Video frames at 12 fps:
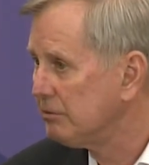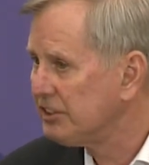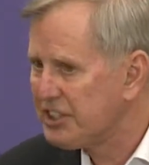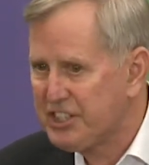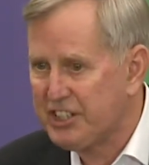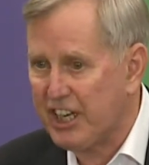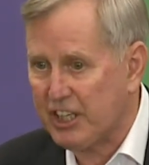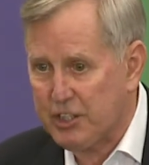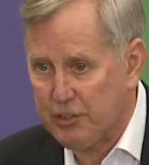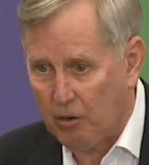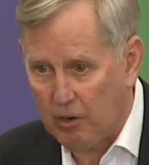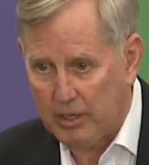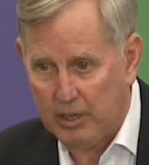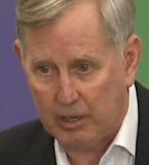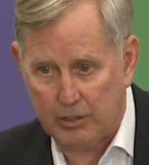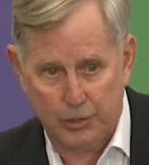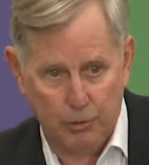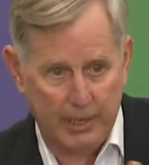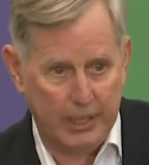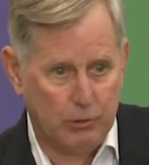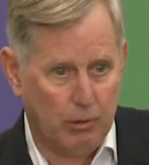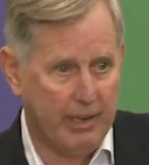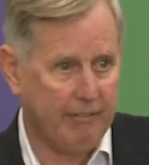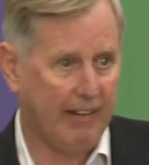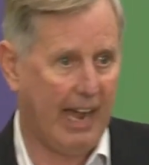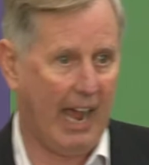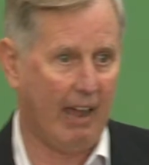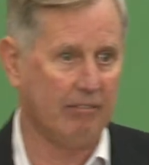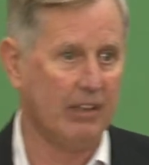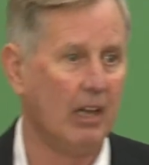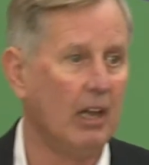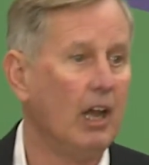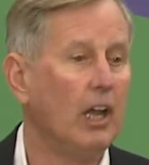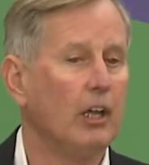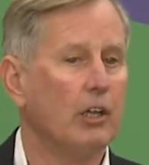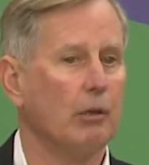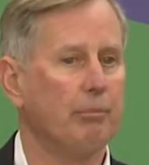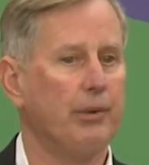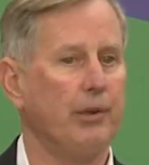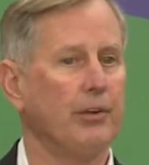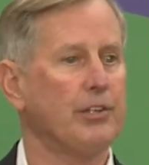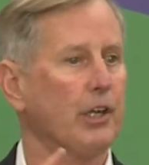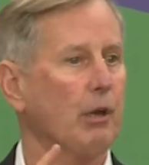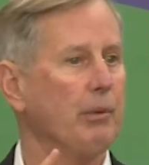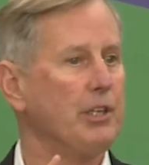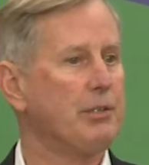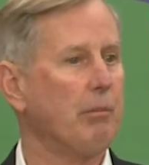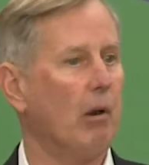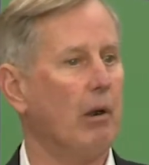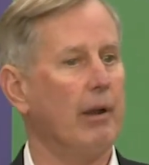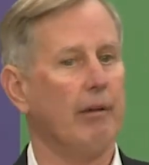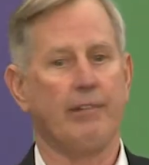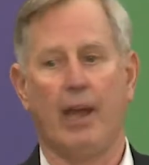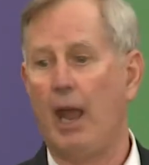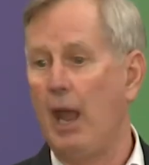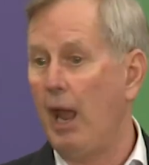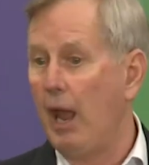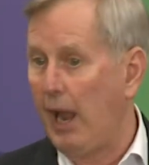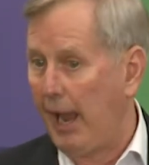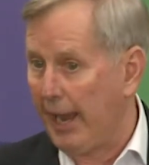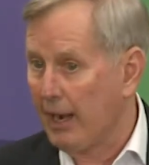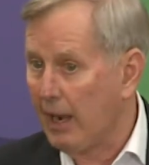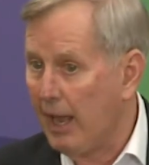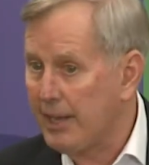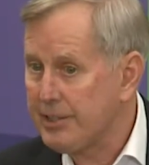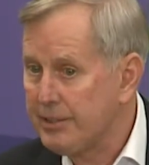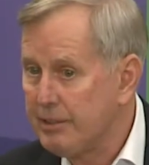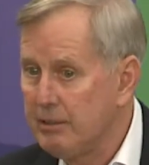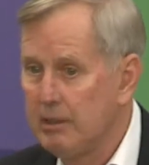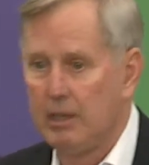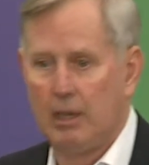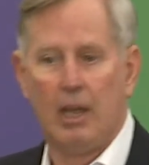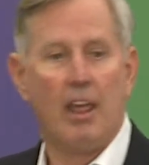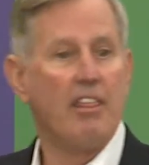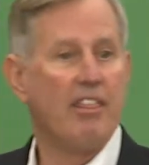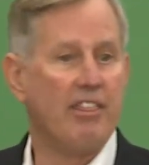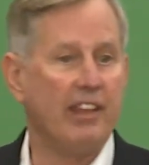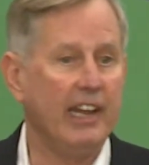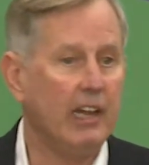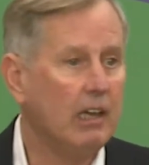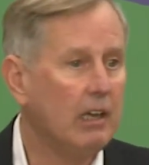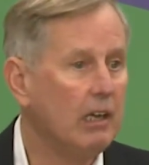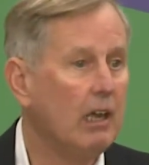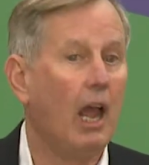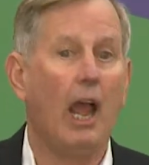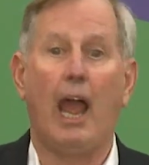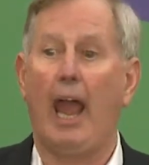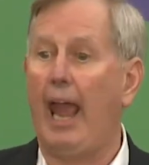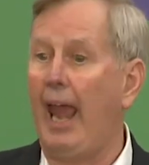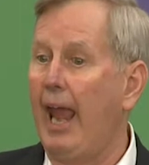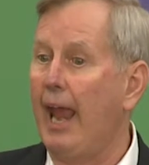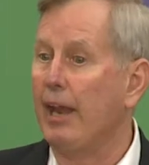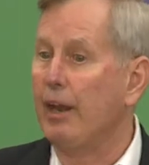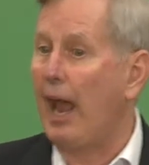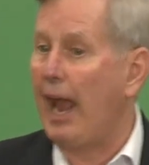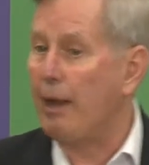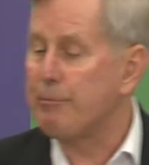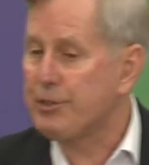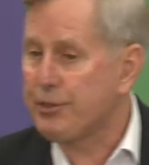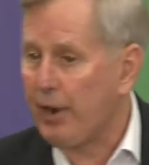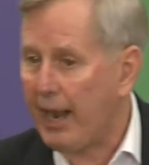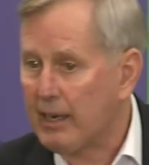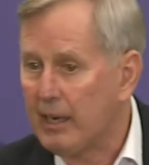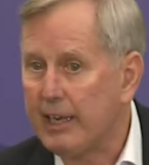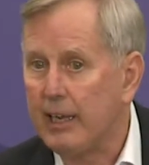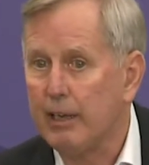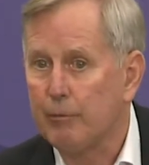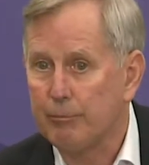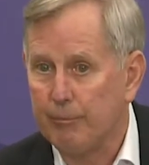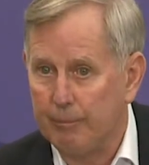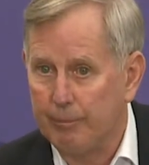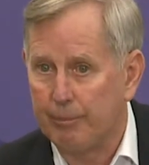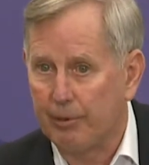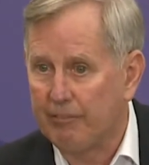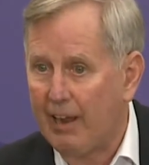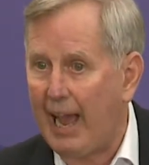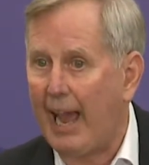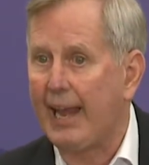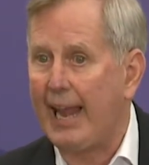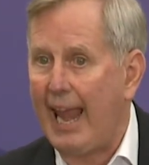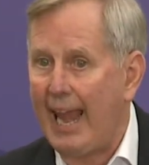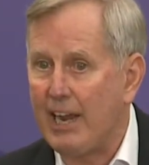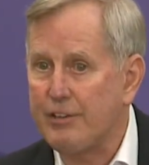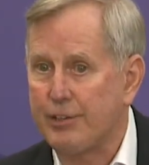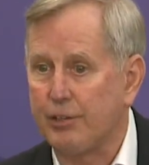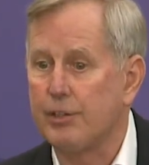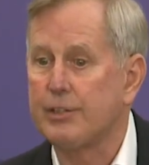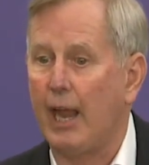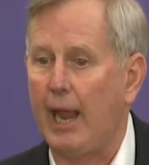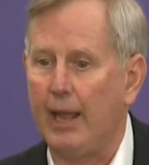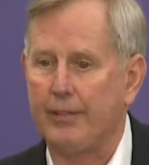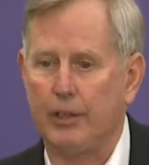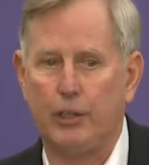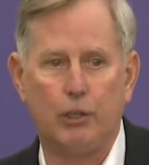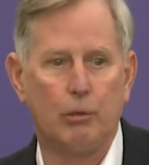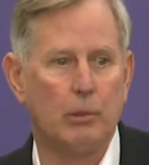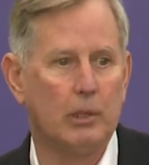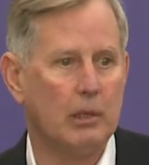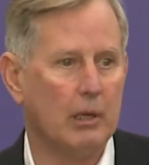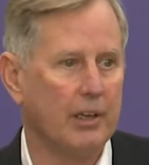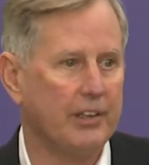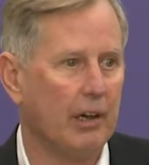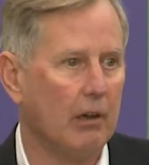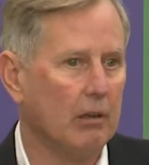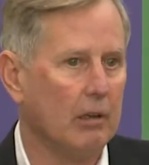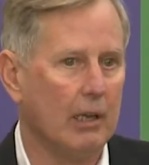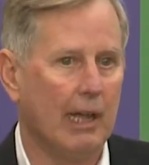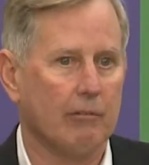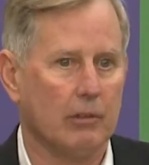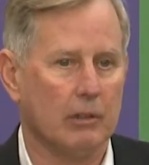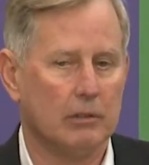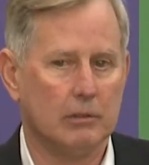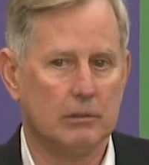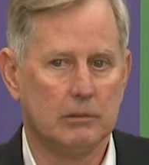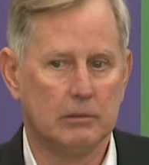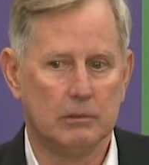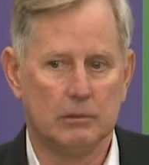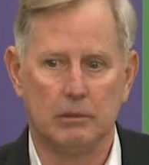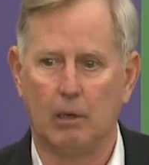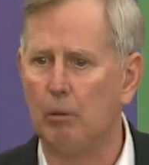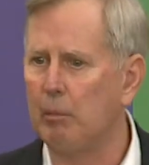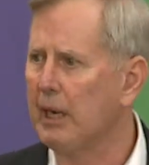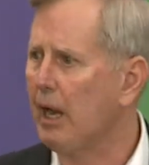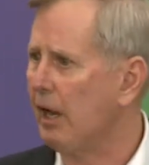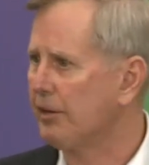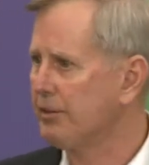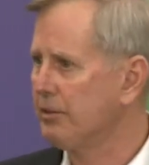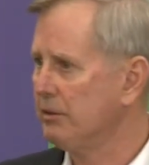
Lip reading: 6 short years, 2025, computers are going to be smart enough to analyze, think, and abstractly provide answers at the human adult level. Oh my gosh,